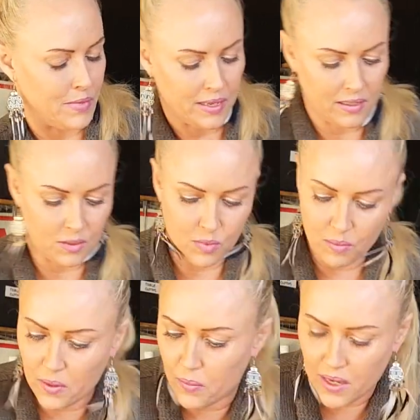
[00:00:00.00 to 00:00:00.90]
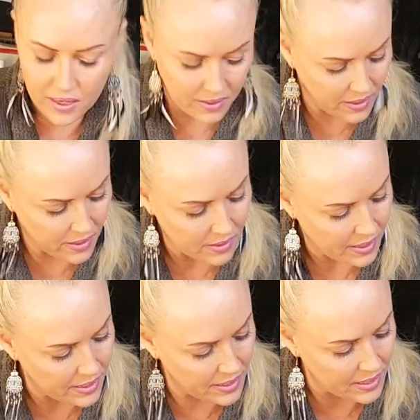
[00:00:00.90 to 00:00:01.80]
That was probably me.
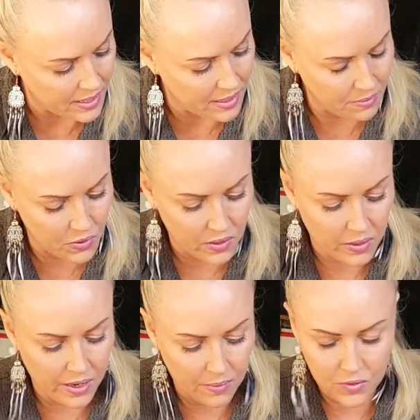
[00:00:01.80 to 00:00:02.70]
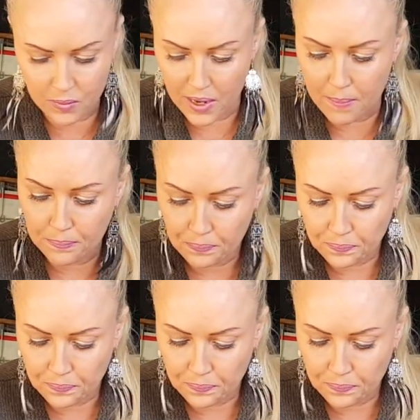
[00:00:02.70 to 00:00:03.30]
I did it. I'm sorry. I'm to blame.